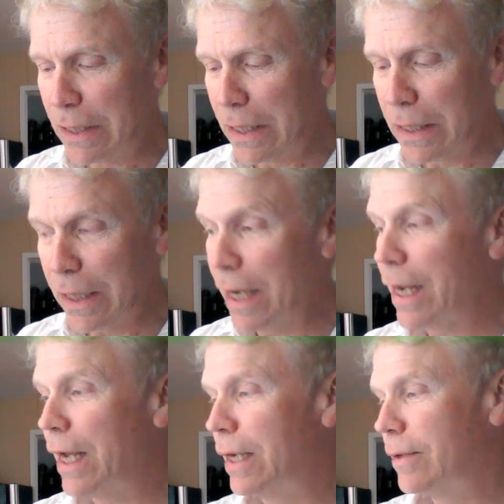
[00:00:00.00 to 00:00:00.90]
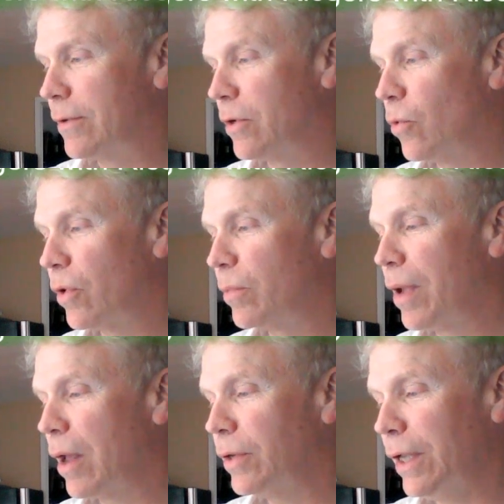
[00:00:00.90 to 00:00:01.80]
Yeah, quarter
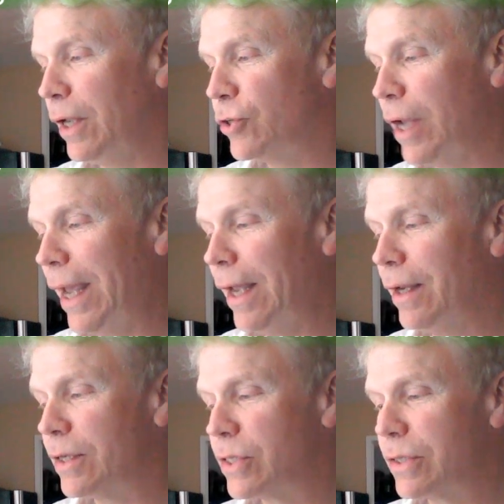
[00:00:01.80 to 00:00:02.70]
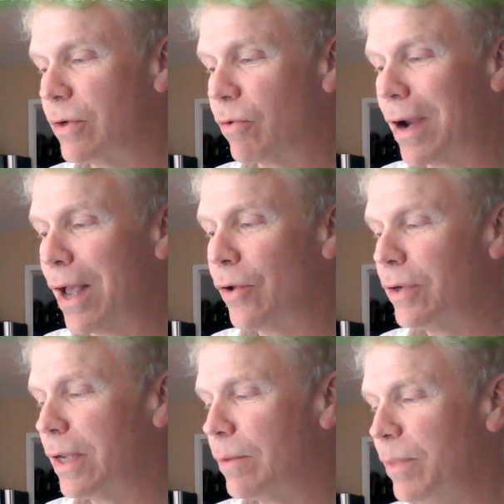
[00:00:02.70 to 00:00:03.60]
pound each. Angus
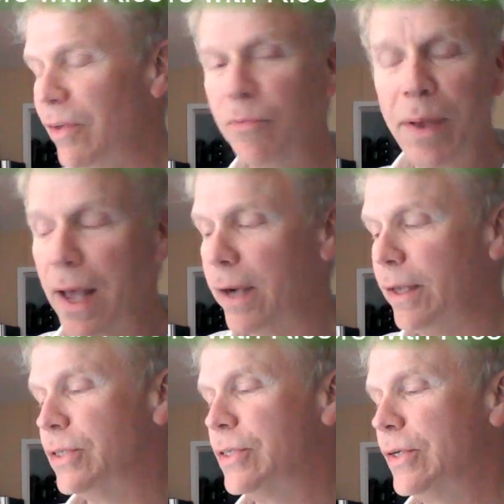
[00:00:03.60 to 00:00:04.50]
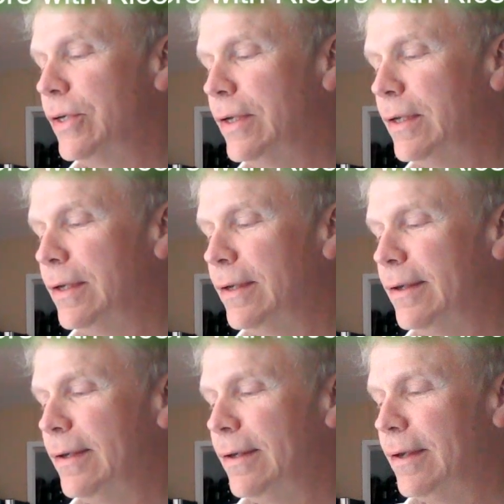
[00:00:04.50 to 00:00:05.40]
ground beef patties.
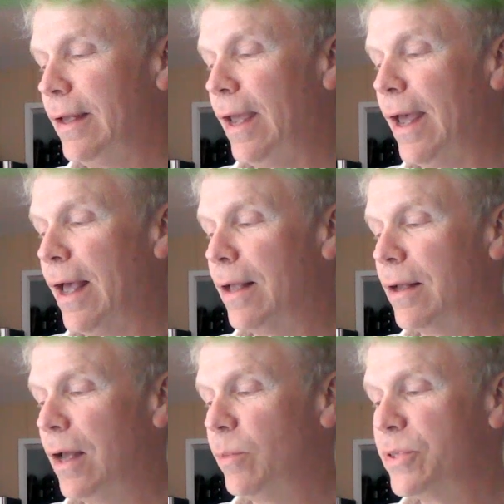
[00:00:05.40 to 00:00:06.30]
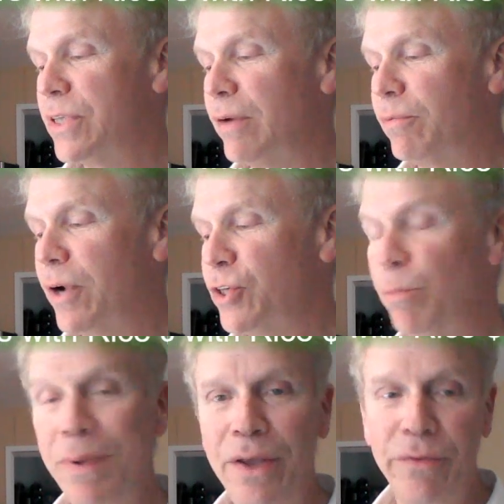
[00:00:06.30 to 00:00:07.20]
Yeah, one hundred percent fresh
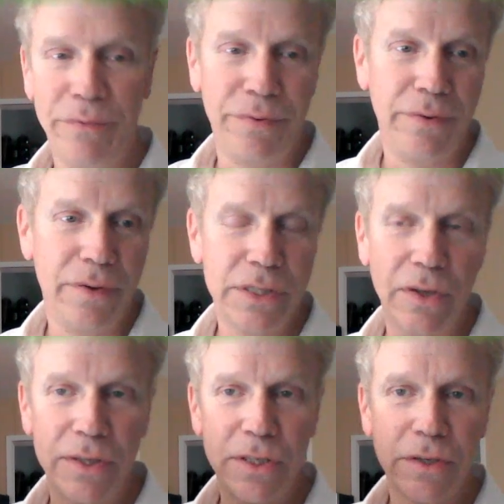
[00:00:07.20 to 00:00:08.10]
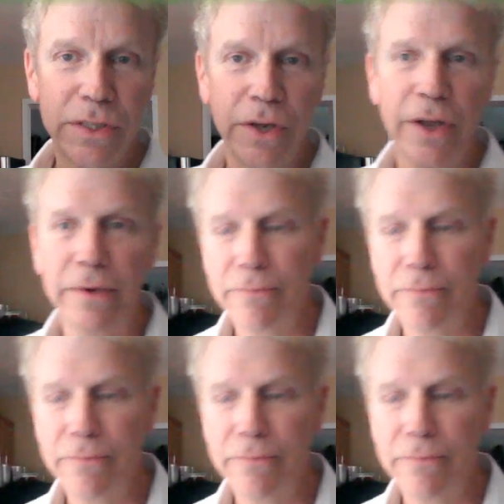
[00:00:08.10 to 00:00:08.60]
beef. So this looks good.